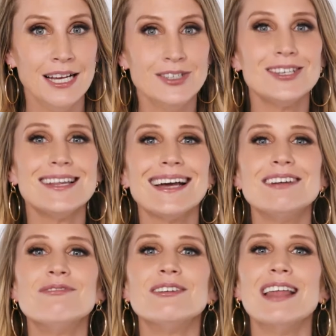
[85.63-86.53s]
Just like in
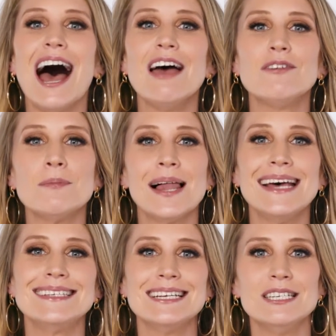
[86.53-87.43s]
real life,
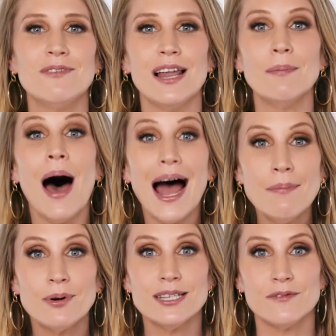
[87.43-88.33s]
players can develop
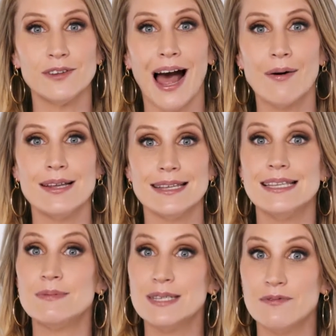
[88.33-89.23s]
hybrids of flowers and
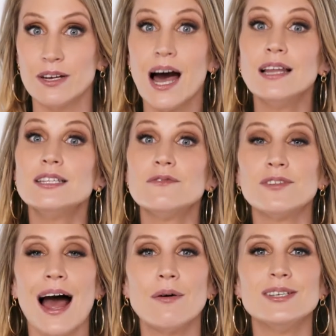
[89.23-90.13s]
specific colours of
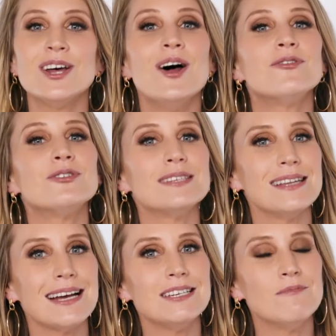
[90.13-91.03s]
flowers through
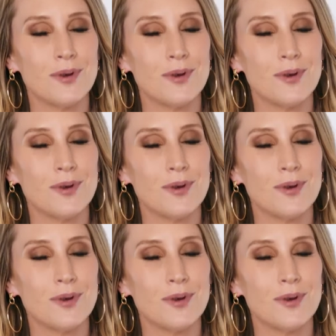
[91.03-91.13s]
selective